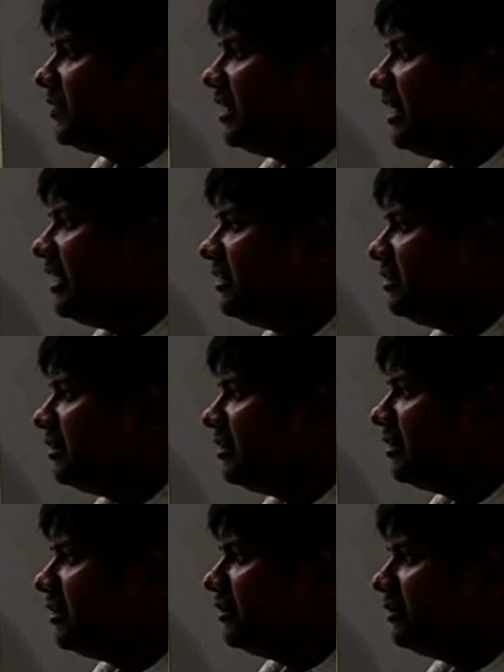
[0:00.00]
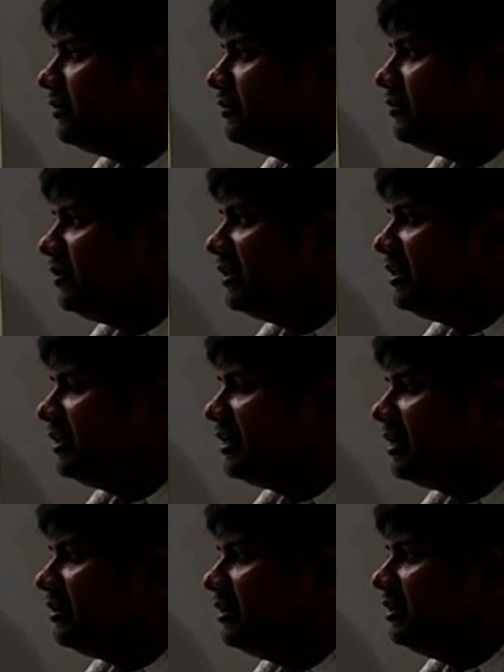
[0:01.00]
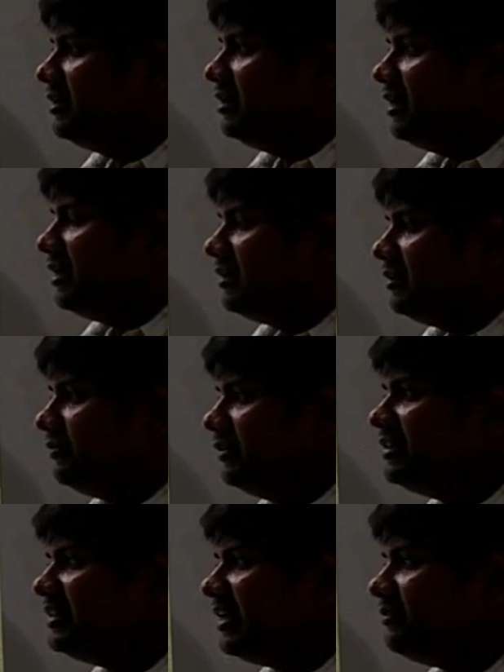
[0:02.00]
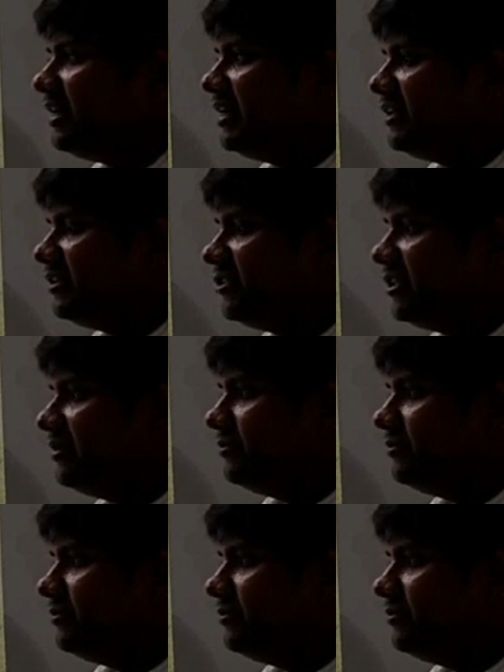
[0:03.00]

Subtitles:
And we save the energy,